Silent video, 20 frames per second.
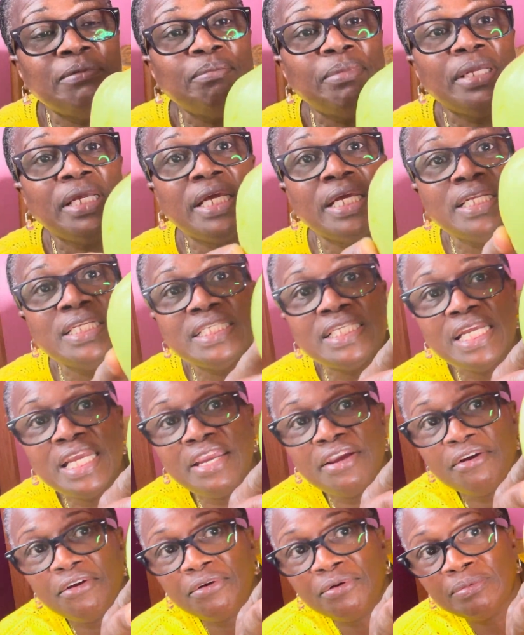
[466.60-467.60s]
begins
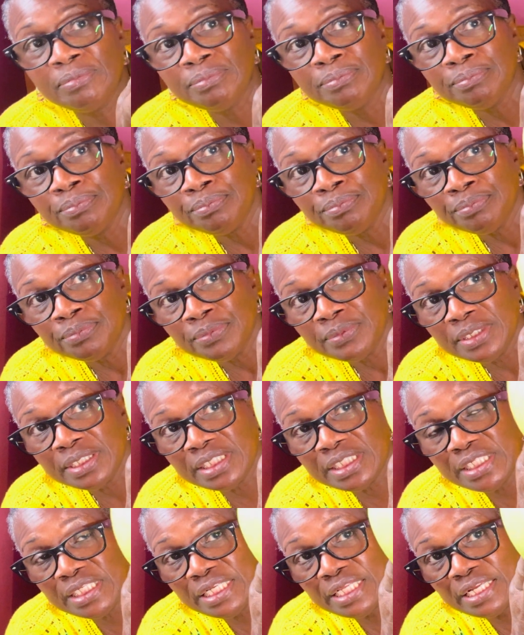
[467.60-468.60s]
here. You
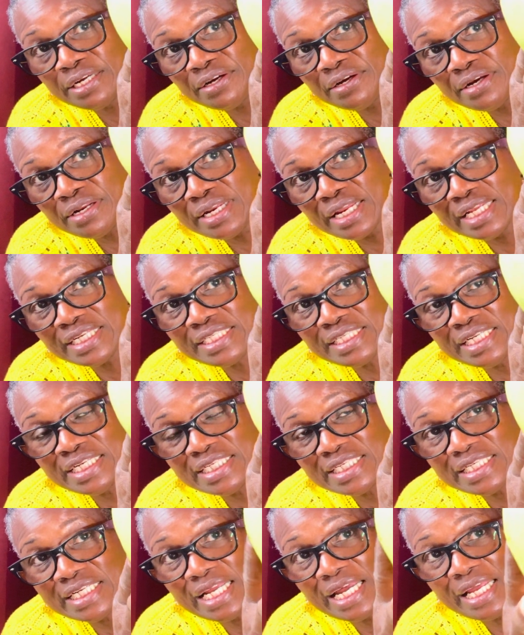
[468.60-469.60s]
see there? That's
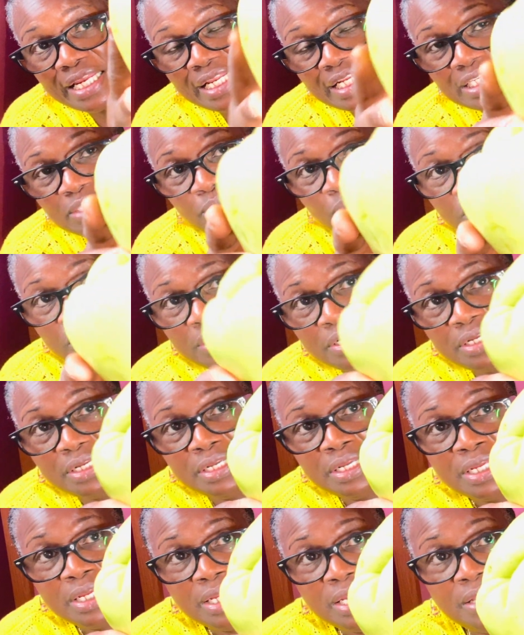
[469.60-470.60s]
inside. That's where
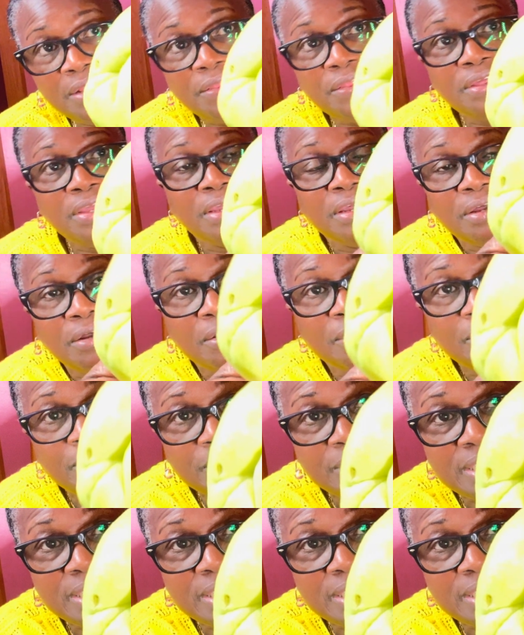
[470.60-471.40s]
the